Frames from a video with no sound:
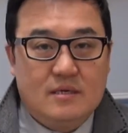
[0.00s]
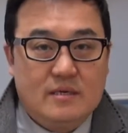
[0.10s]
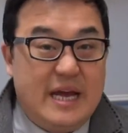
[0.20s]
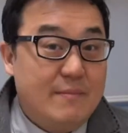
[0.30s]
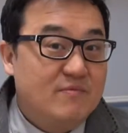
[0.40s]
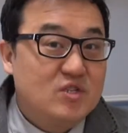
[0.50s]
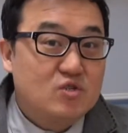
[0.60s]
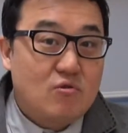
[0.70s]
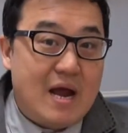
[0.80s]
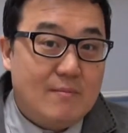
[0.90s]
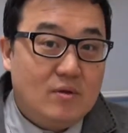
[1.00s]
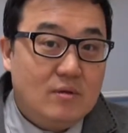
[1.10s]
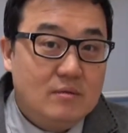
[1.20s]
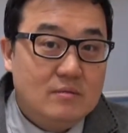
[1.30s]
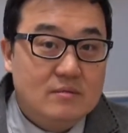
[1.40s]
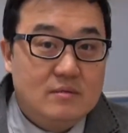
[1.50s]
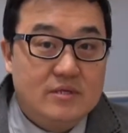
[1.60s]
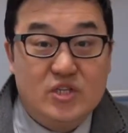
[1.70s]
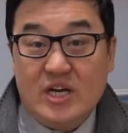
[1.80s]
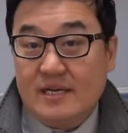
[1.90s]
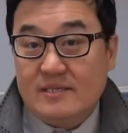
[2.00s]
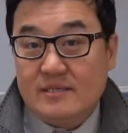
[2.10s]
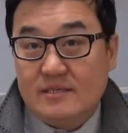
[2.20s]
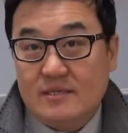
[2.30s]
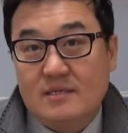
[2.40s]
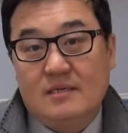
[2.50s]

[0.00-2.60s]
a game of Scrabble, chess,